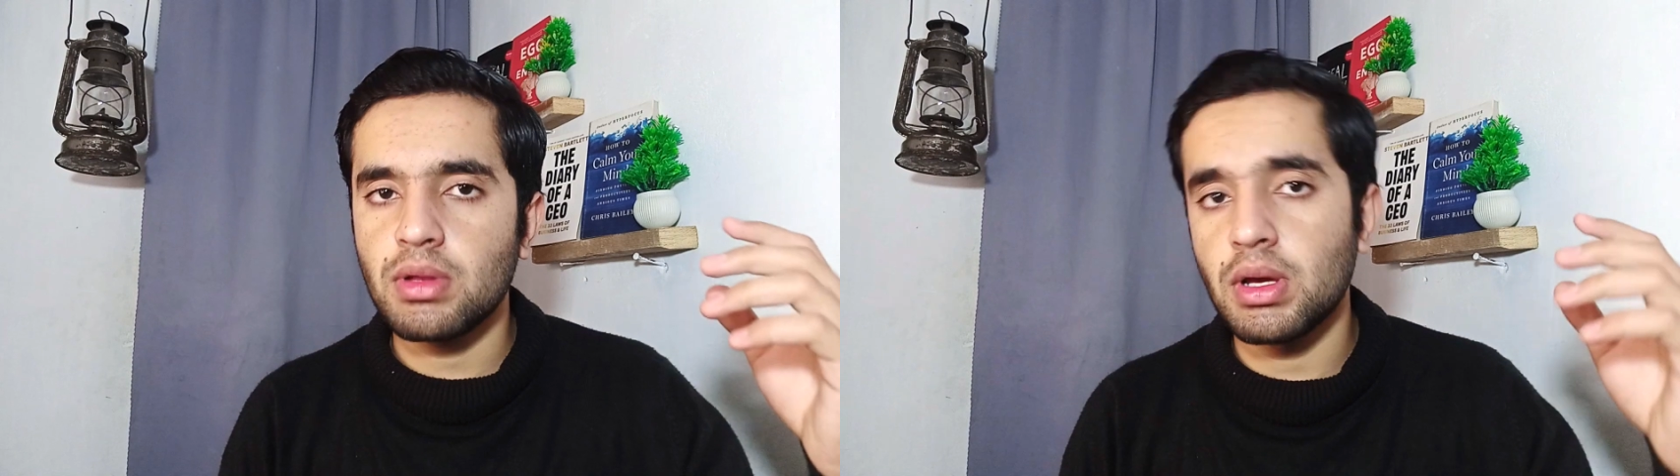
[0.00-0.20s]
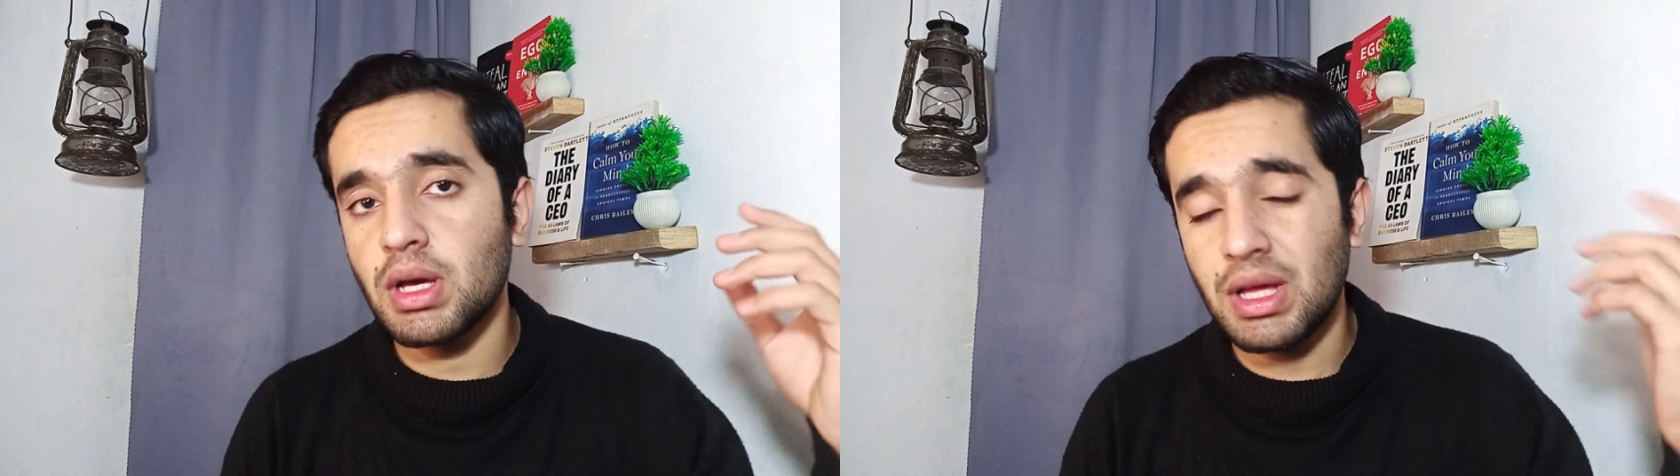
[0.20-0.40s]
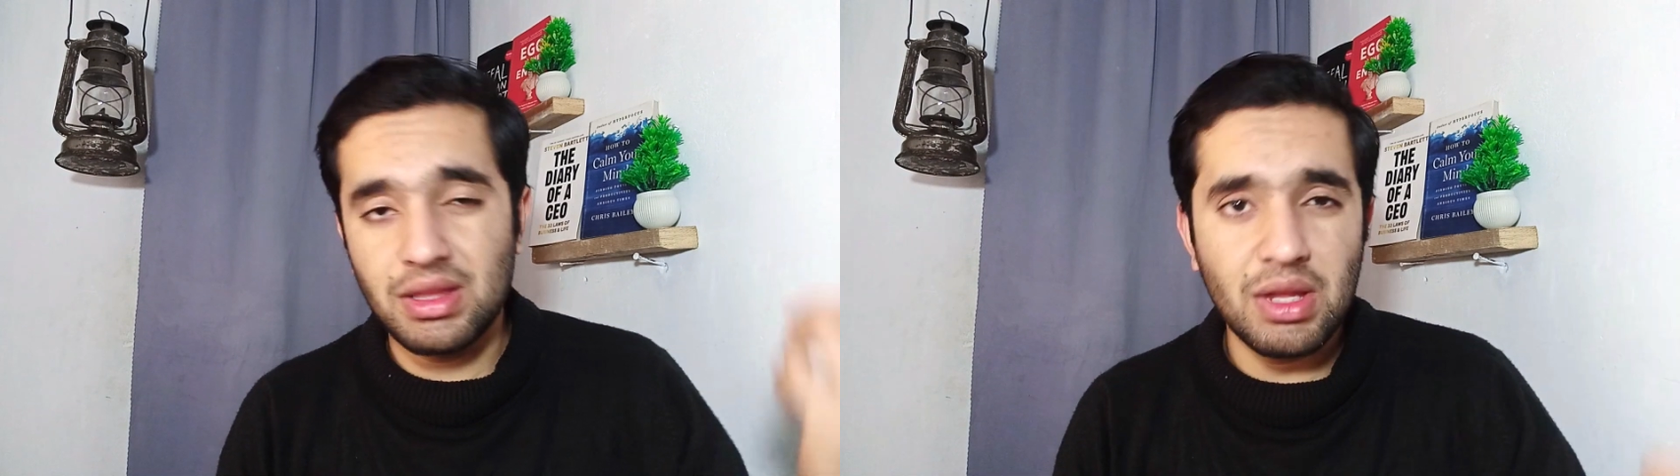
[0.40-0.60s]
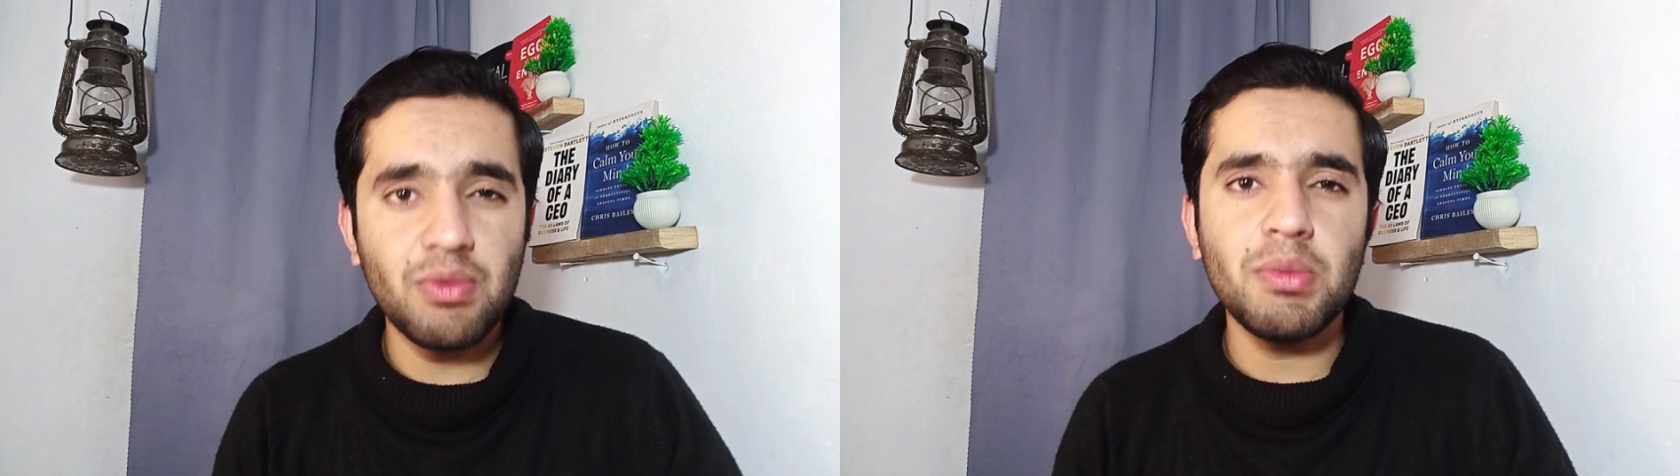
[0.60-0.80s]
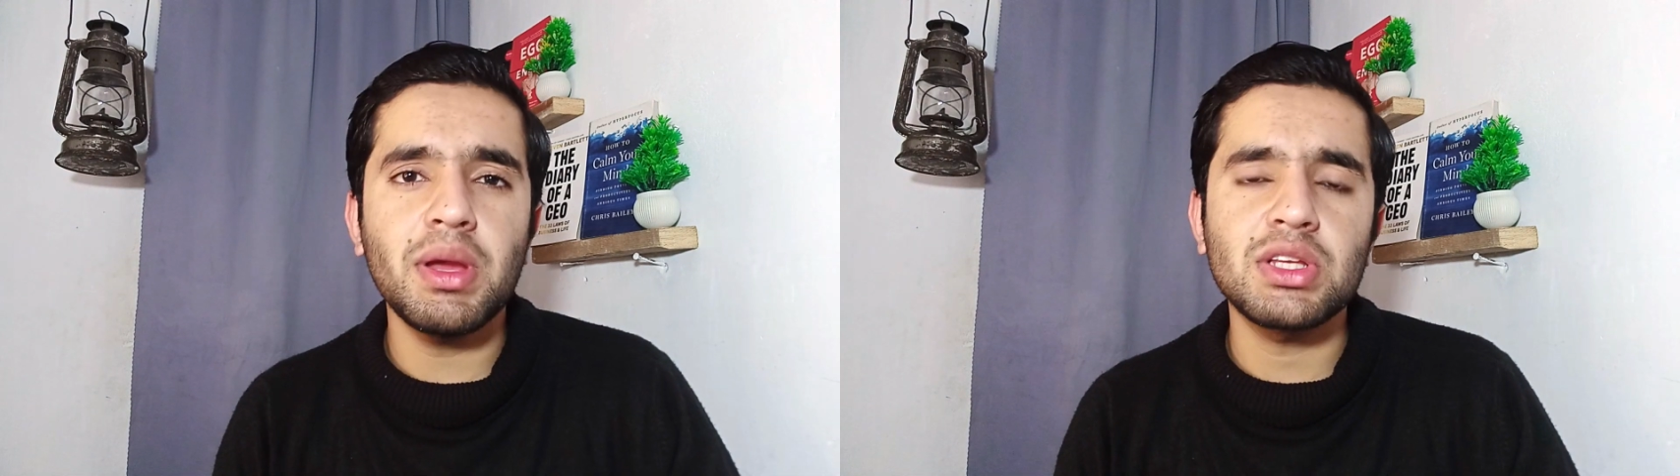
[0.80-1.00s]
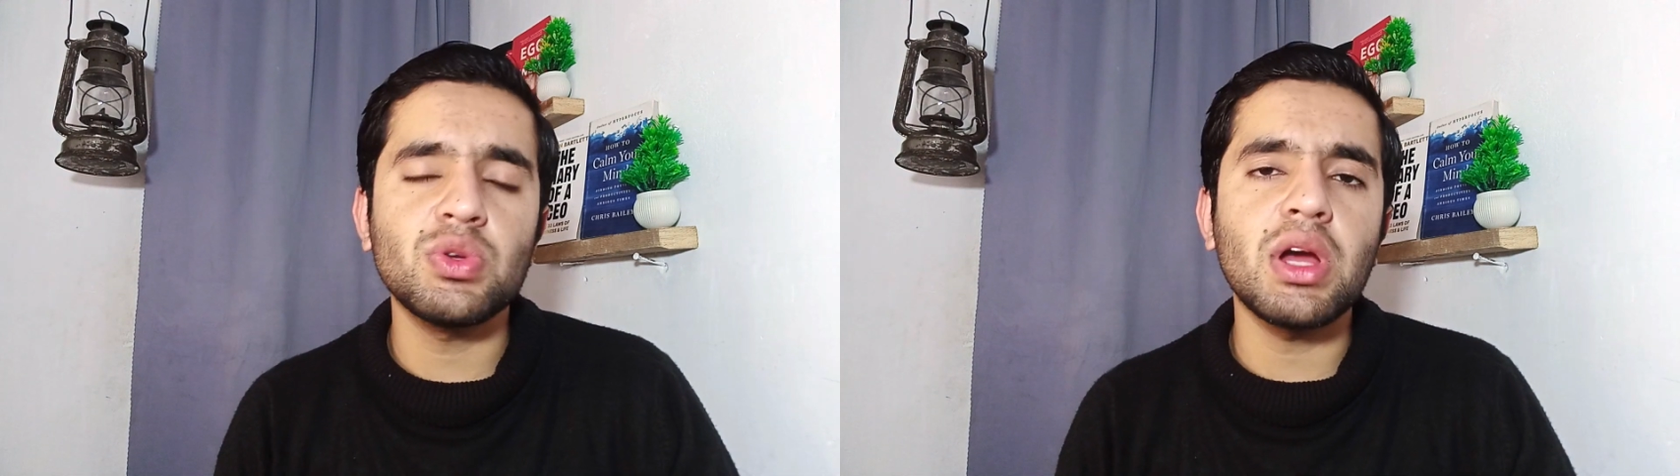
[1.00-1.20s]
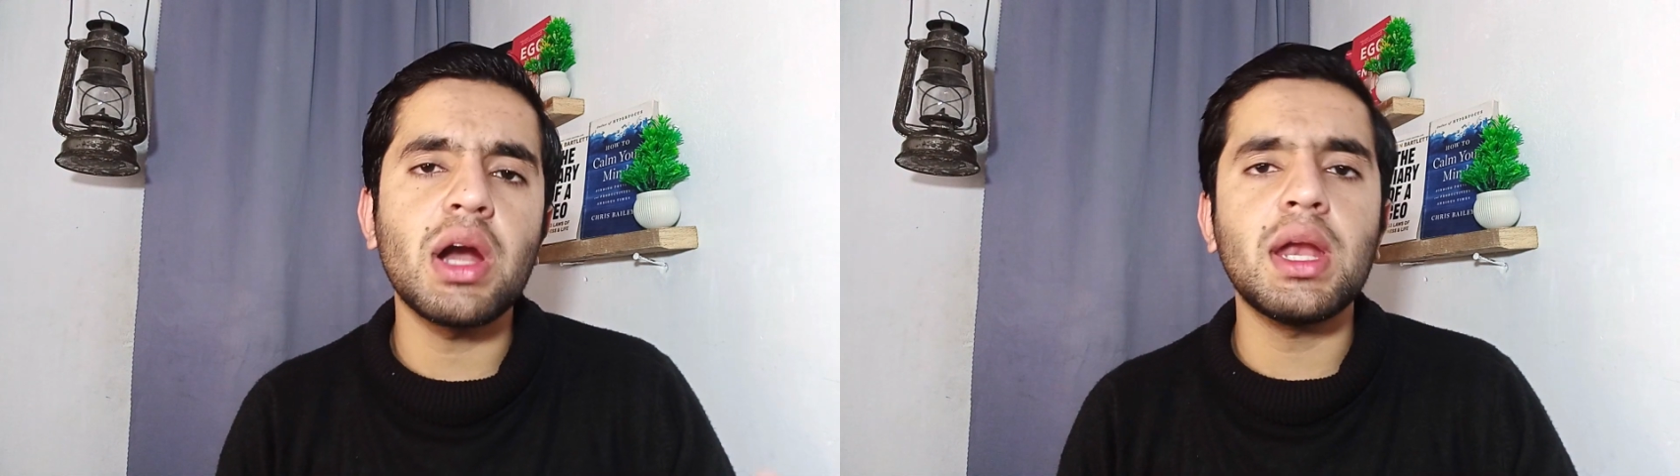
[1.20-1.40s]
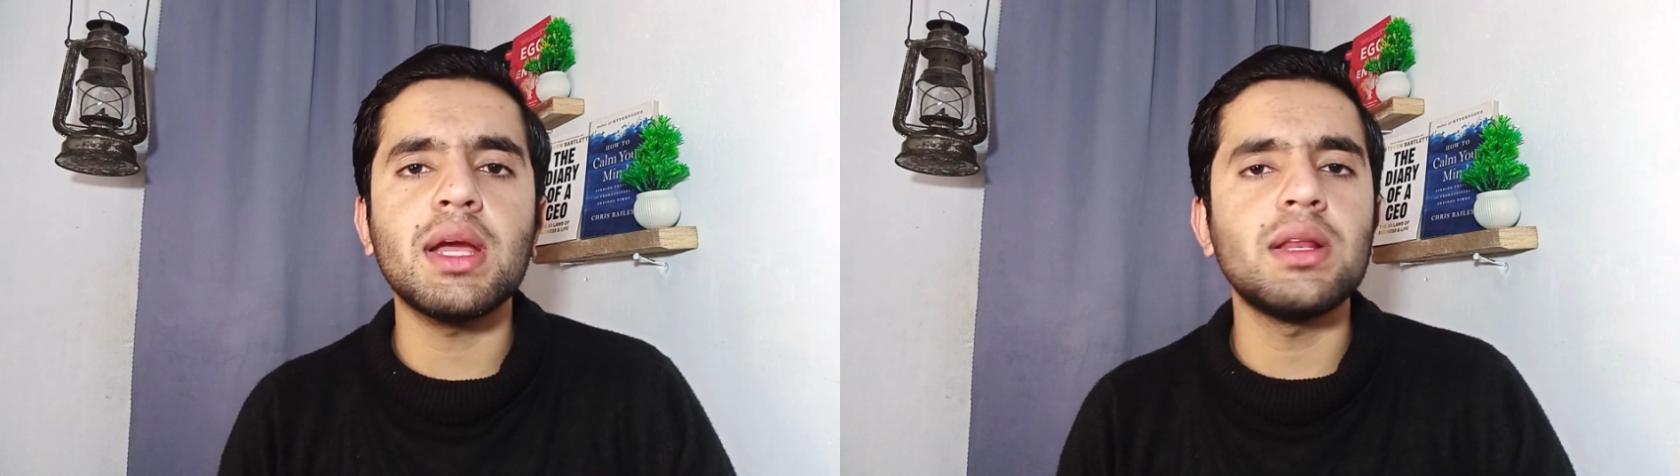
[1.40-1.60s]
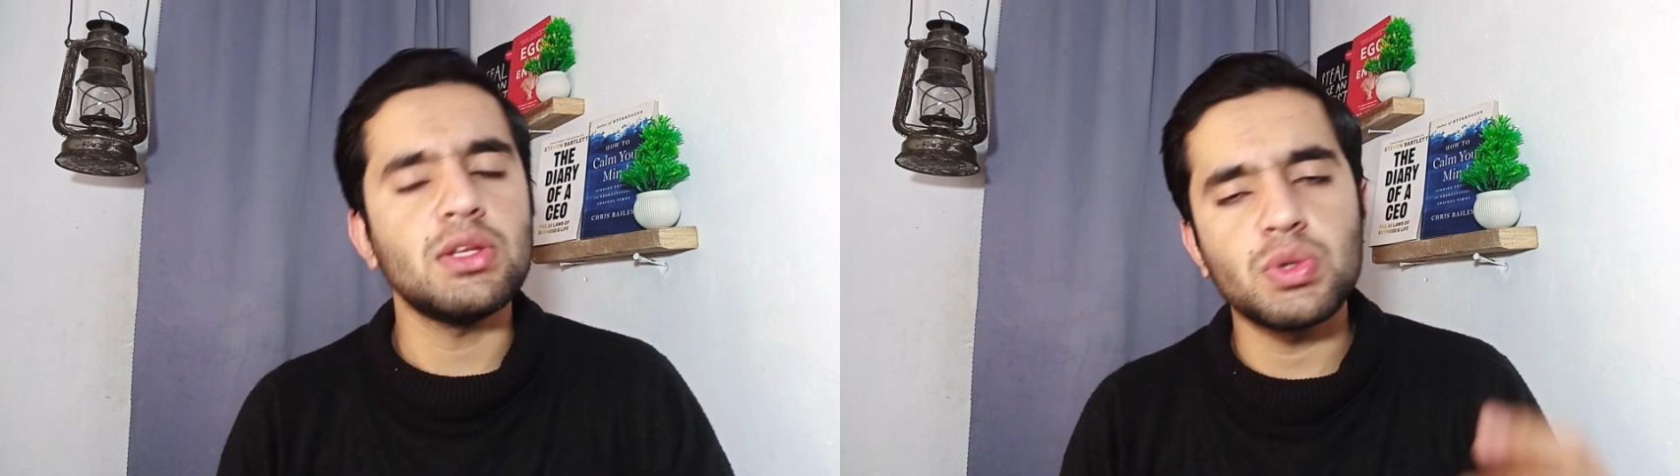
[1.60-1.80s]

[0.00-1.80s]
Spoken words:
There will be actually article.